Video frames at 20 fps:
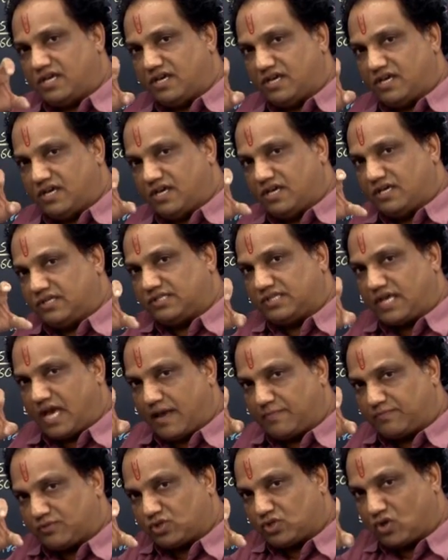is
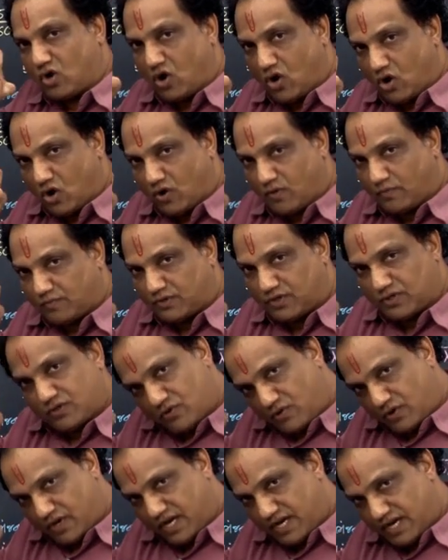absorbed.
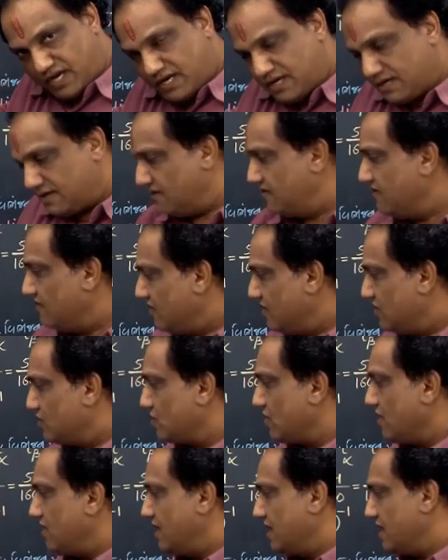Okay.
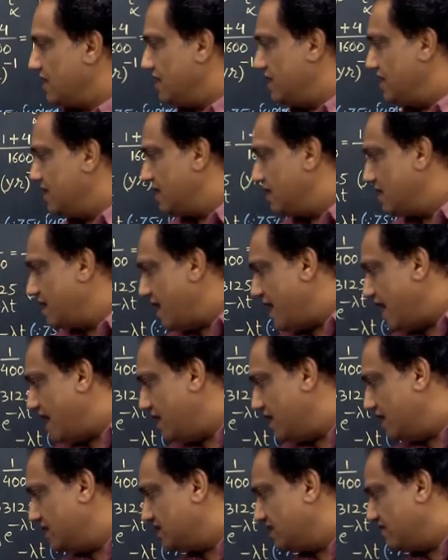So I written here,
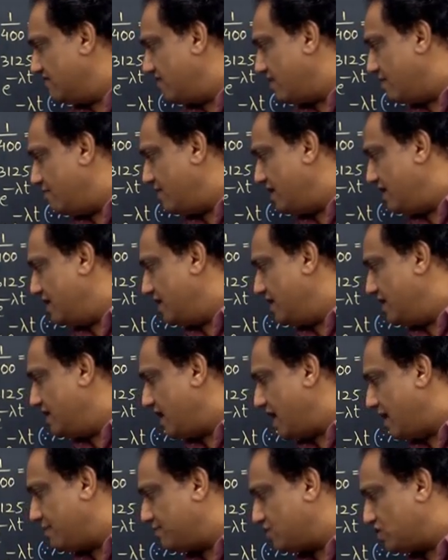energy will
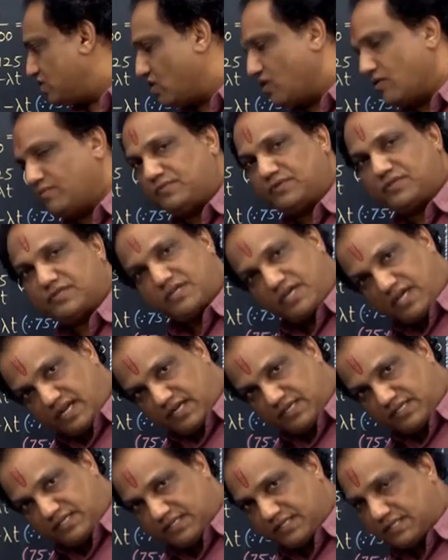be absorbed,
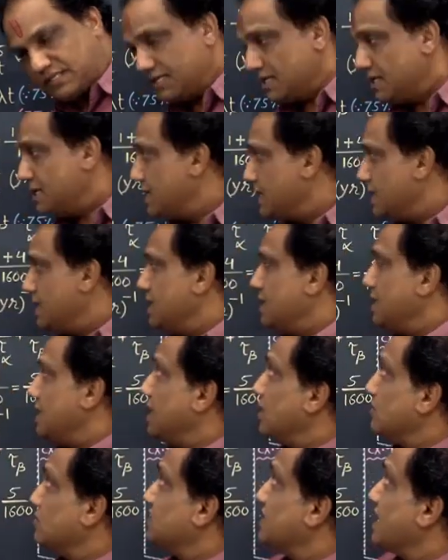correct?
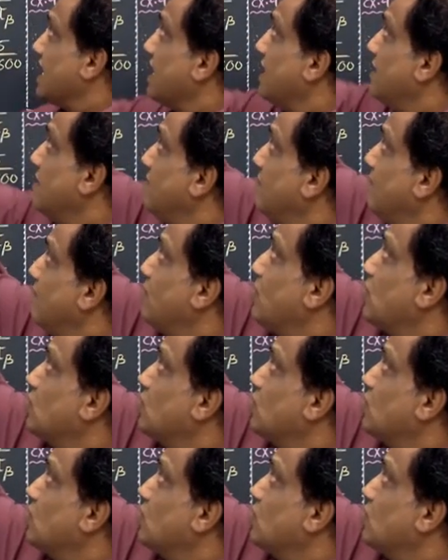Now second